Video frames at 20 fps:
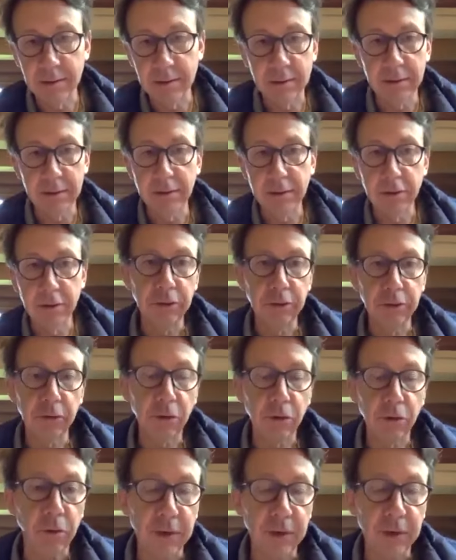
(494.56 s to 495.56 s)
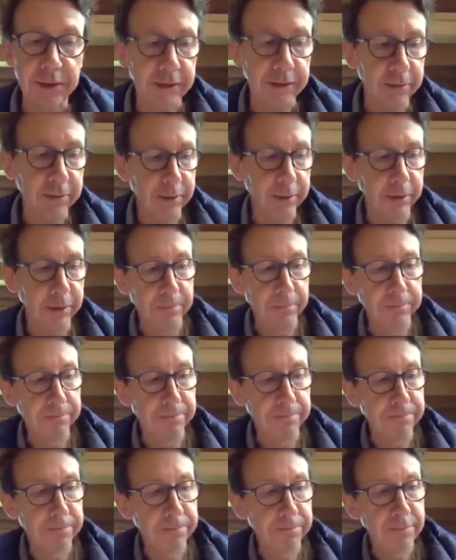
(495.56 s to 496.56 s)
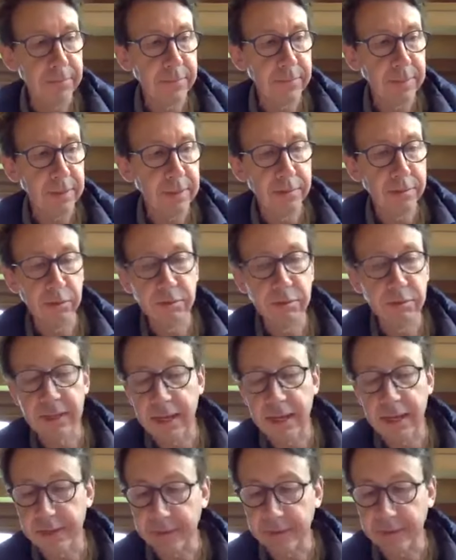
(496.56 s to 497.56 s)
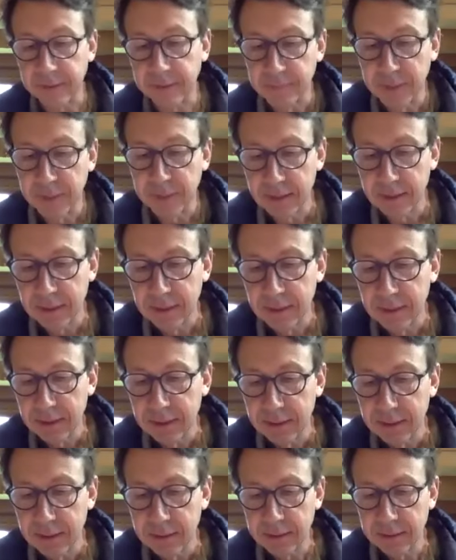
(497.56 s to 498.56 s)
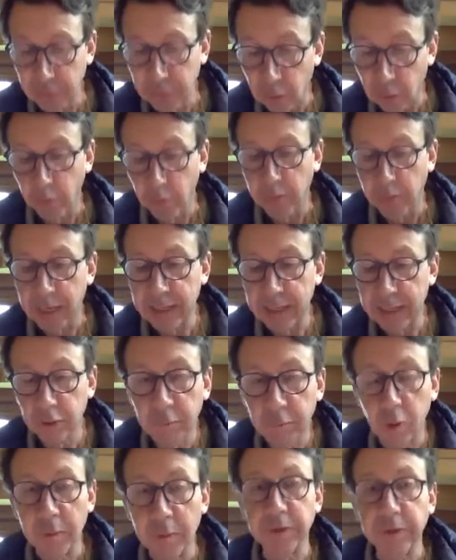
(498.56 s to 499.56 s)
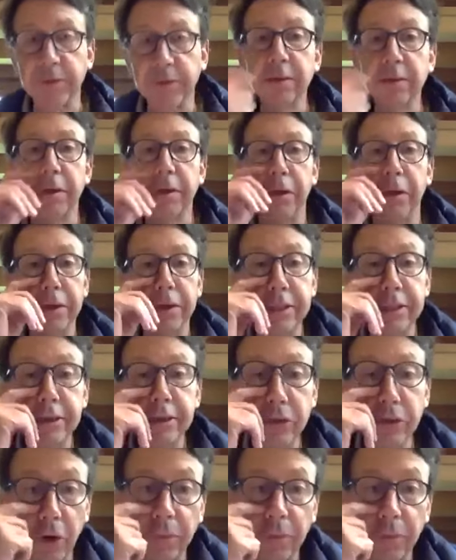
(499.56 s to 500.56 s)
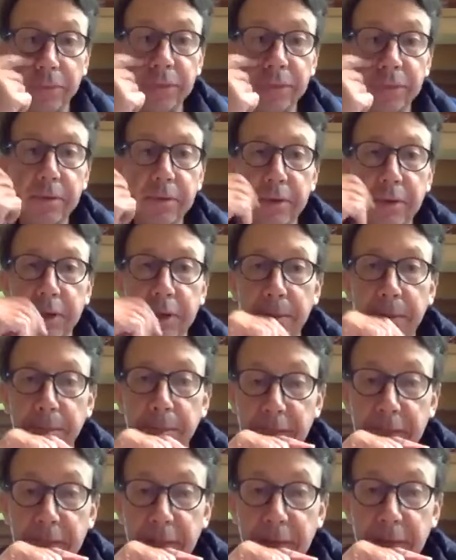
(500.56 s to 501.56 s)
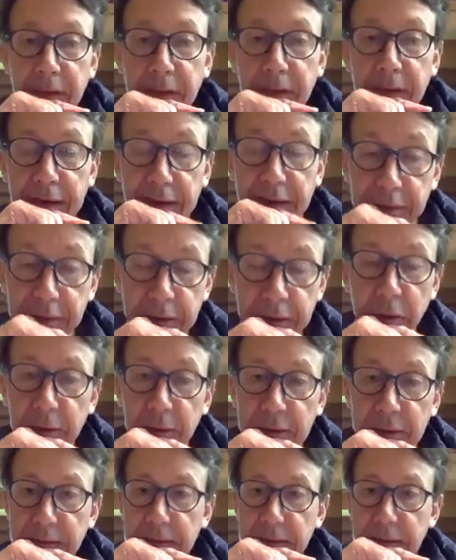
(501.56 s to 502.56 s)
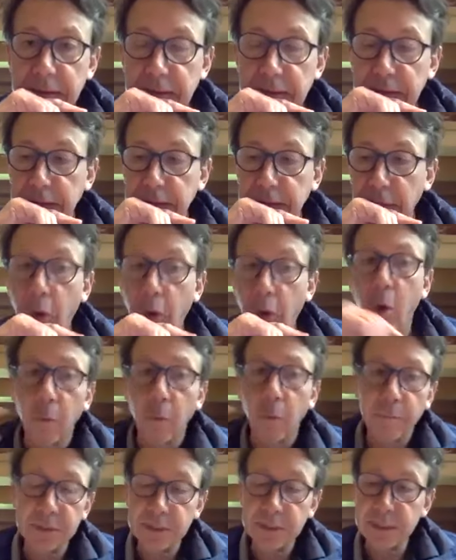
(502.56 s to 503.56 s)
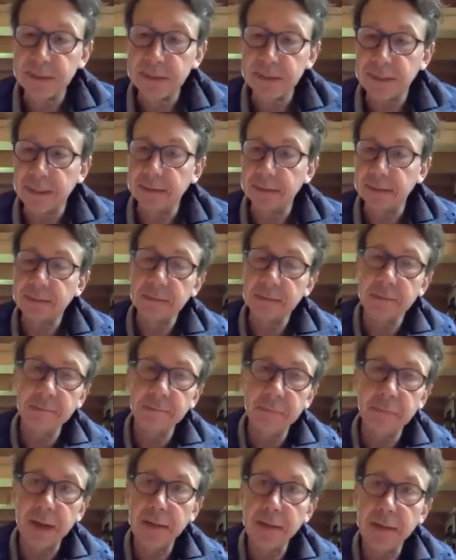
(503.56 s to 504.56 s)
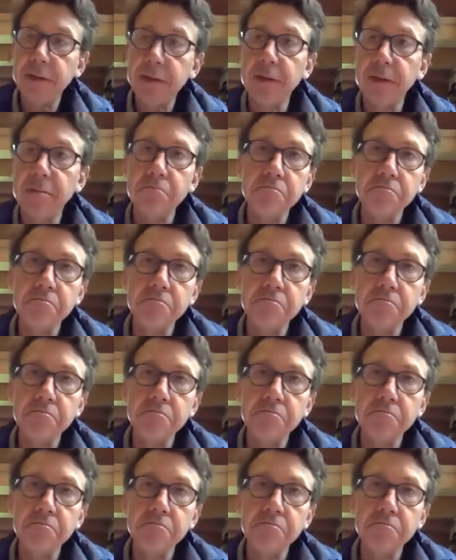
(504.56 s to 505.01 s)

in, in non-autocratic um, societies. So at the moment uh, in Europe um, and in the US, the hope is that by the